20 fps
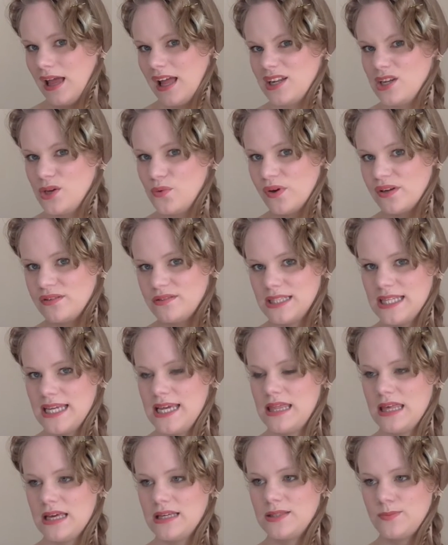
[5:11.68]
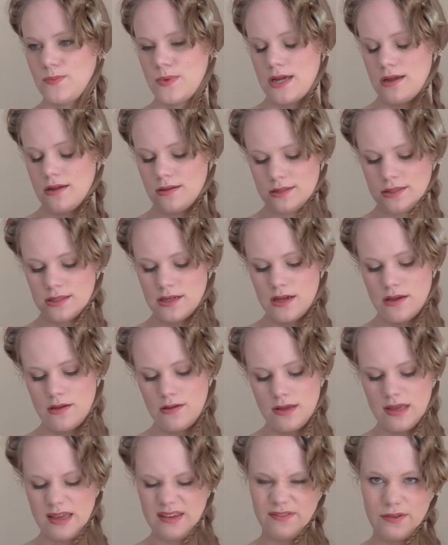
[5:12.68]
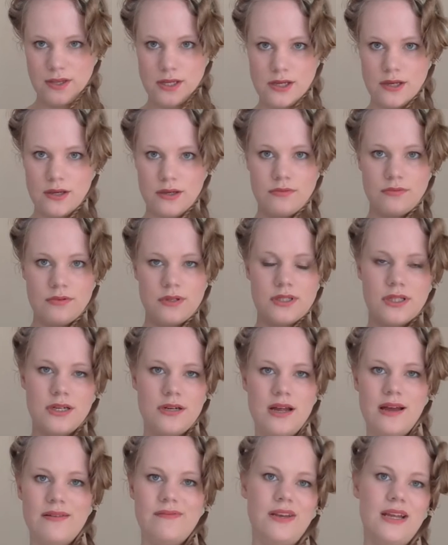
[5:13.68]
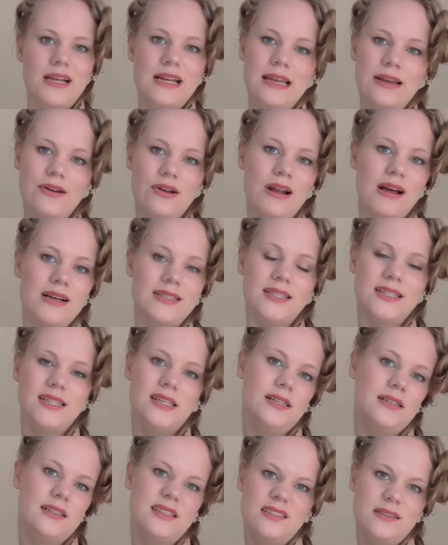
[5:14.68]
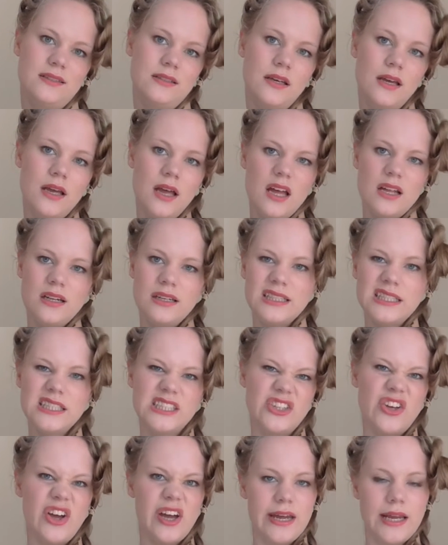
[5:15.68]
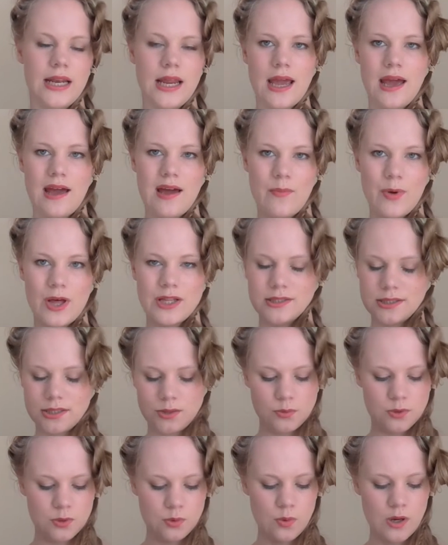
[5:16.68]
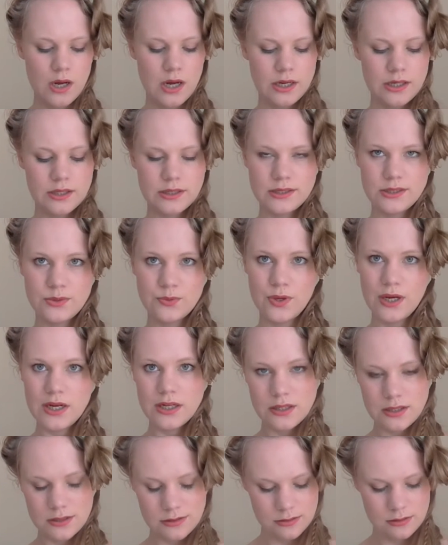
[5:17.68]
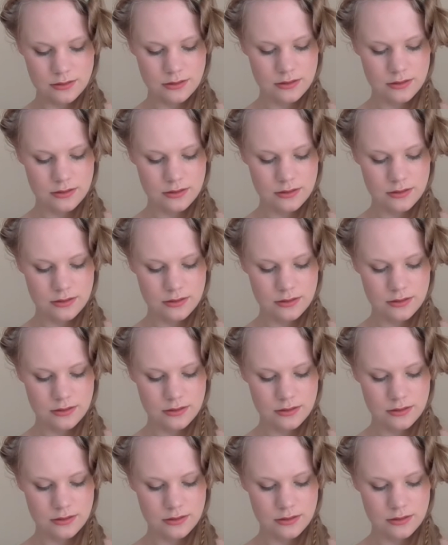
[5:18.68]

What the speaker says: And you won't see this, but so if you don't have any clear elastics, little tiny hairbands will work as well.